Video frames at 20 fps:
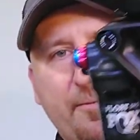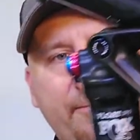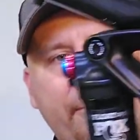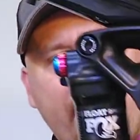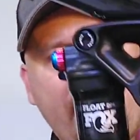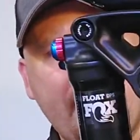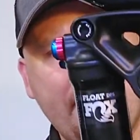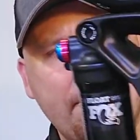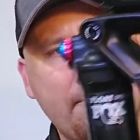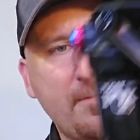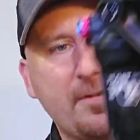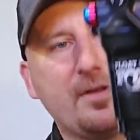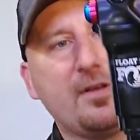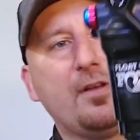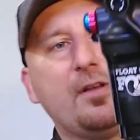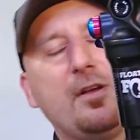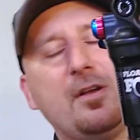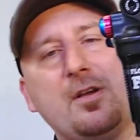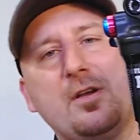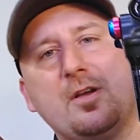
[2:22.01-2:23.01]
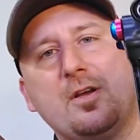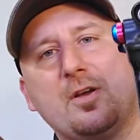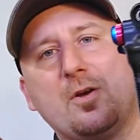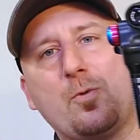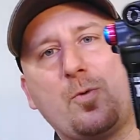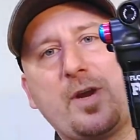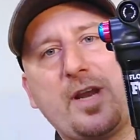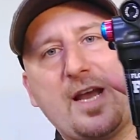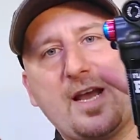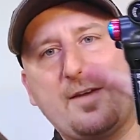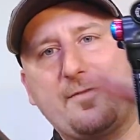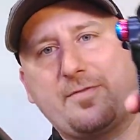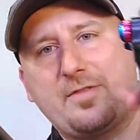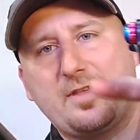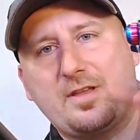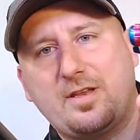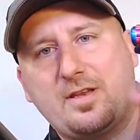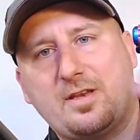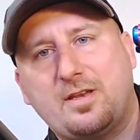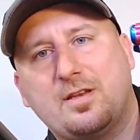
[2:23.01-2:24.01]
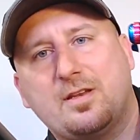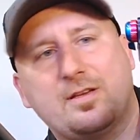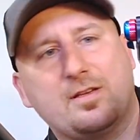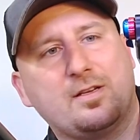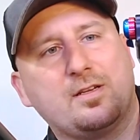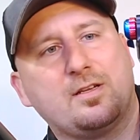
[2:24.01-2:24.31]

frame, we have the